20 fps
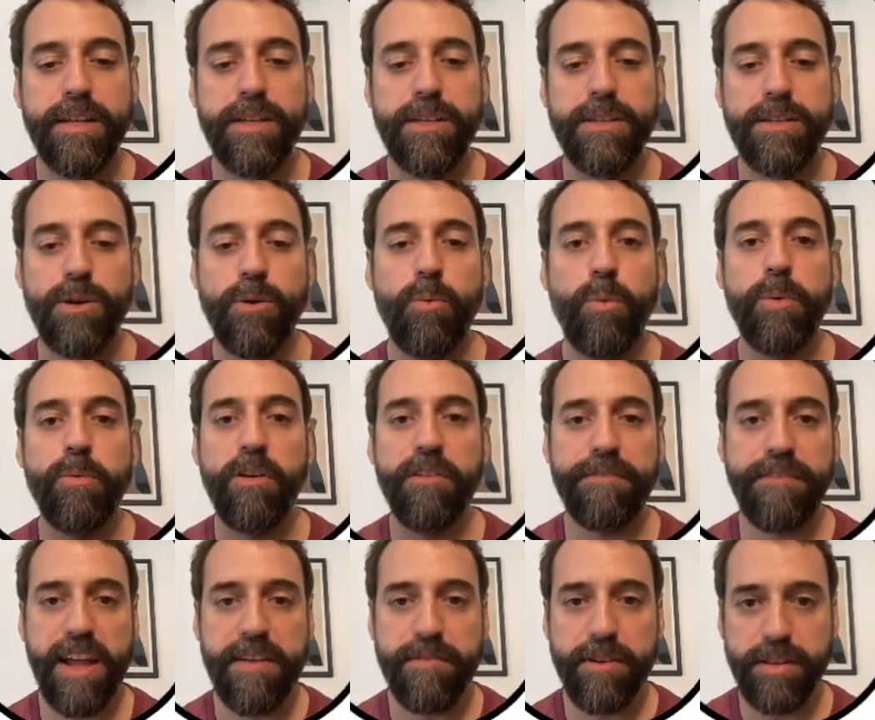So we will
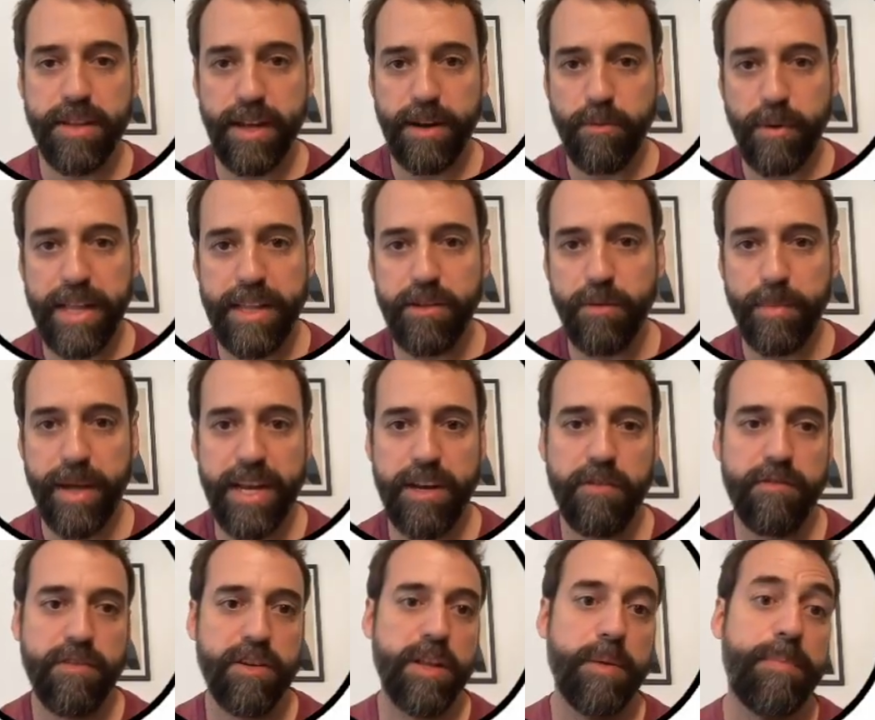favor the green domain
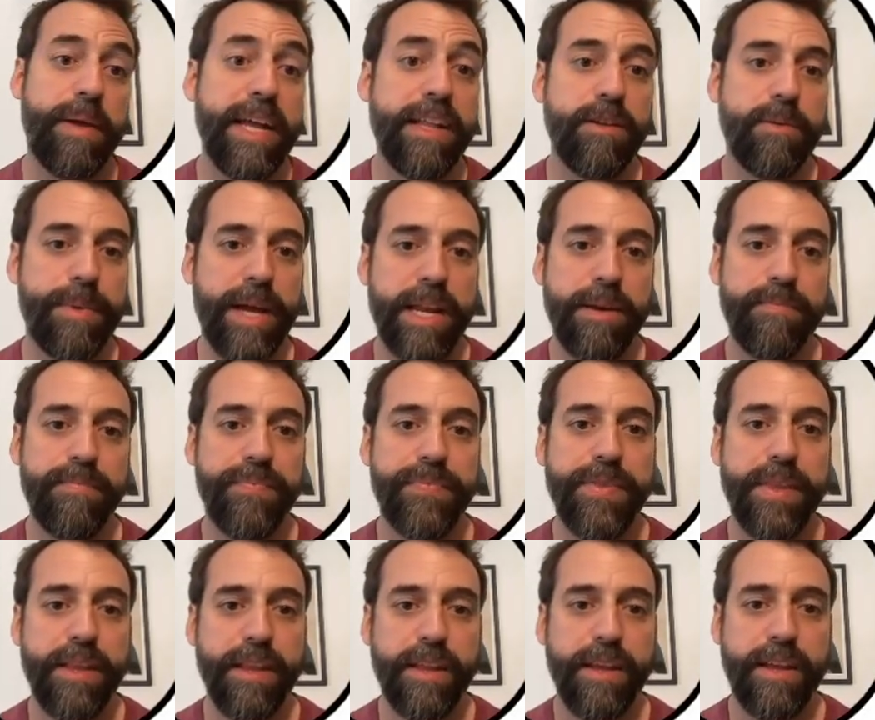over the pink domain,
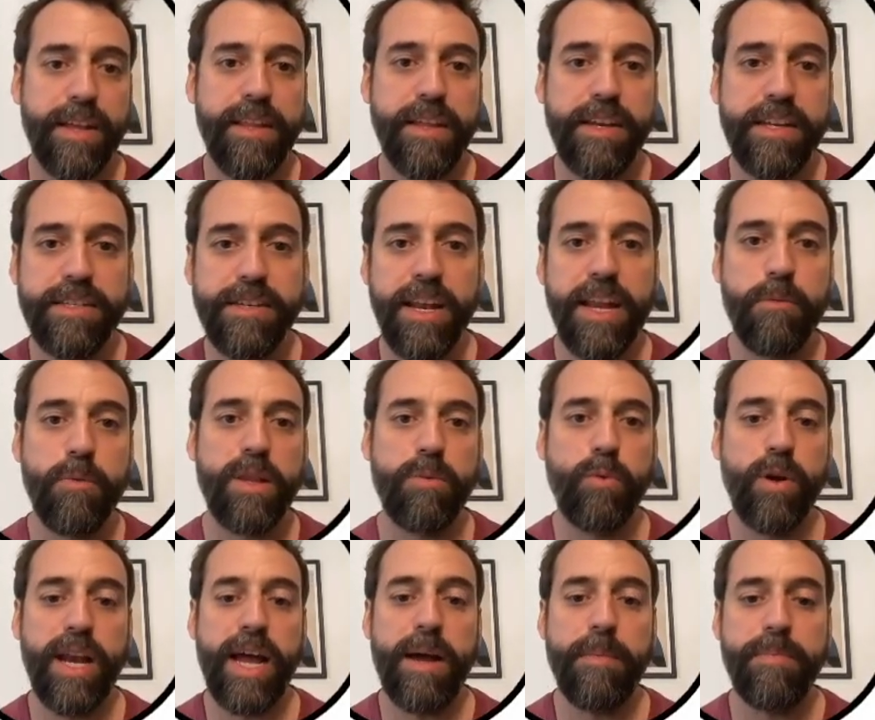and initially what
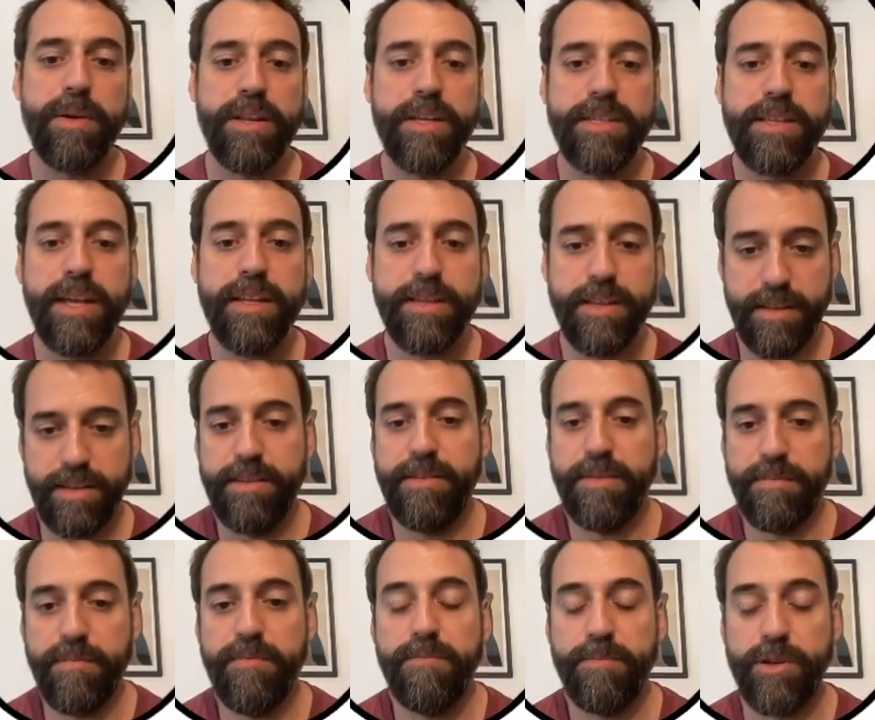will happen is that
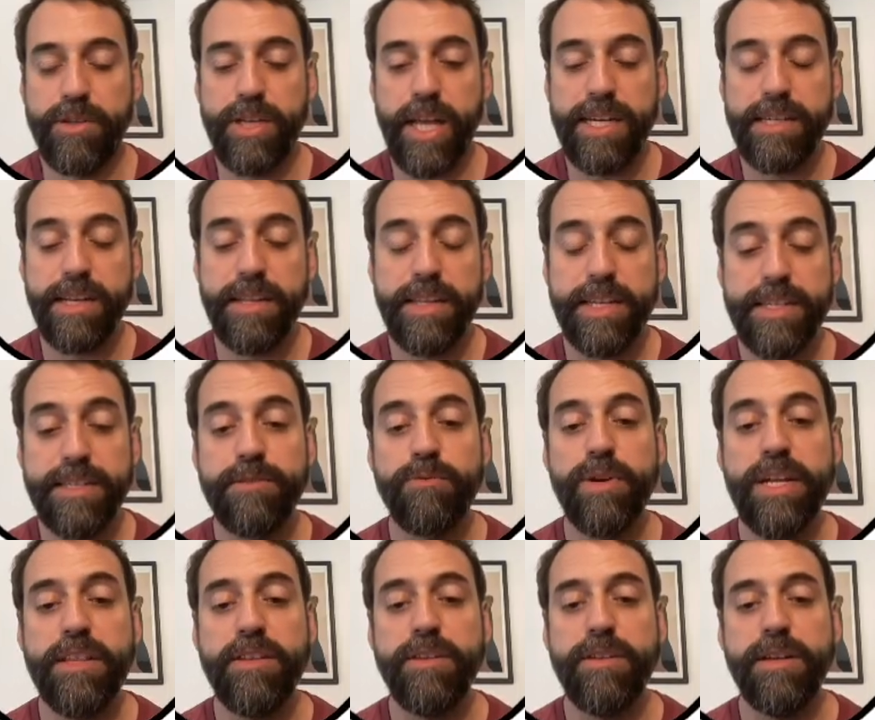precisely these
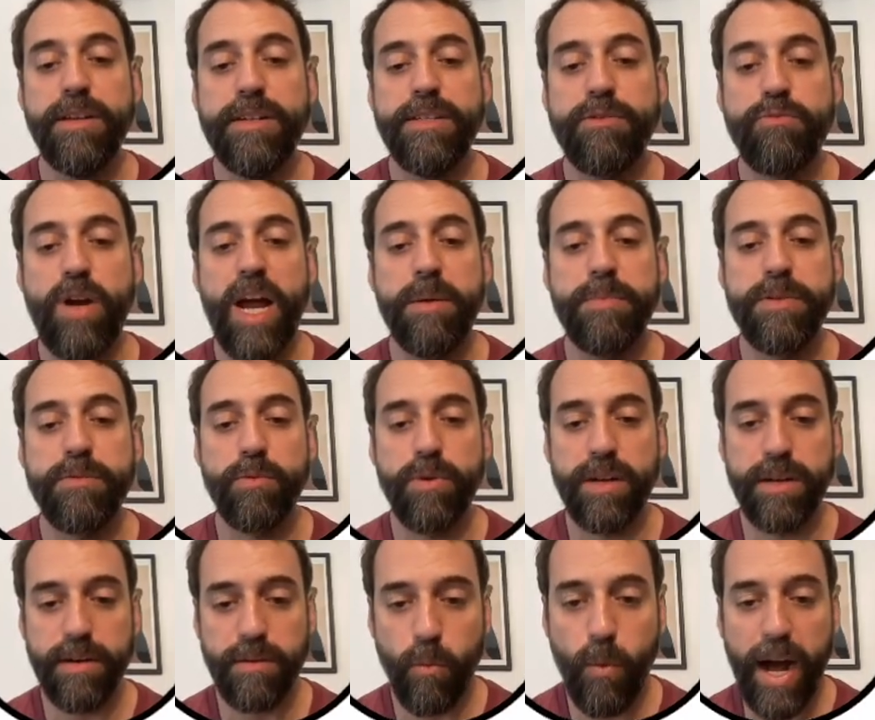green stripes
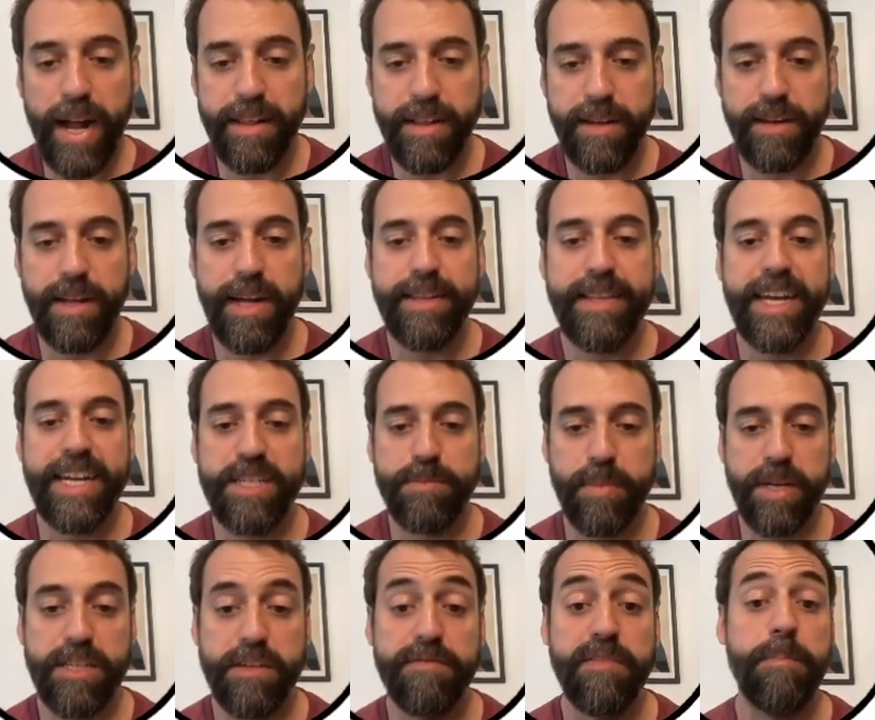will widen at the
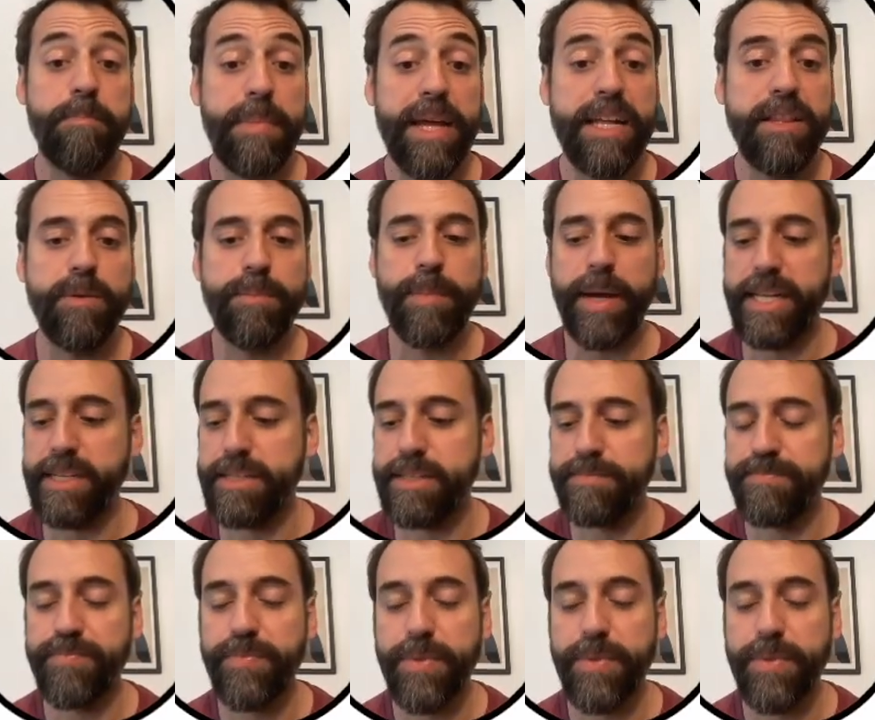expense of the pink domains.